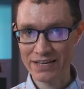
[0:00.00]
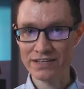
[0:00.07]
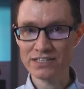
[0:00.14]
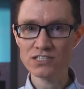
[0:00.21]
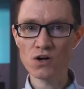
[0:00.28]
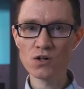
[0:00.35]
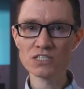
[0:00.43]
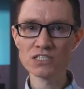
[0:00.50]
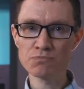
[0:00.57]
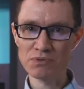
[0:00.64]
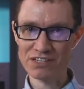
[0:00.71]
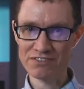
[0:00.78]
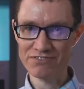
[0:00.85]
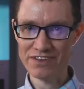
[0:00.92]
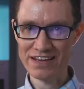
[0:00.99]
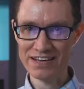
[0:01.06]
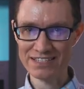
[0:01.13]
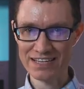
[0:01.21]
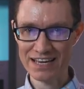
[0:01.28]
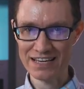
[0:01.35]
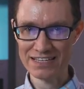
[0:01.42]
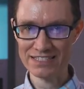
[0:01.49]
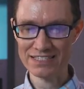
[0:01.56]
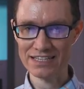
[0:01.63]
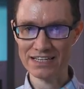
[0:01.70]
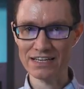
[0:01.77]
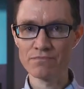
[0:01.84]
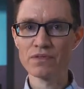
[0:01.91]
and it's called split phase
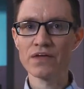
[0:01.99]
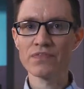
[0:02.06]
AC.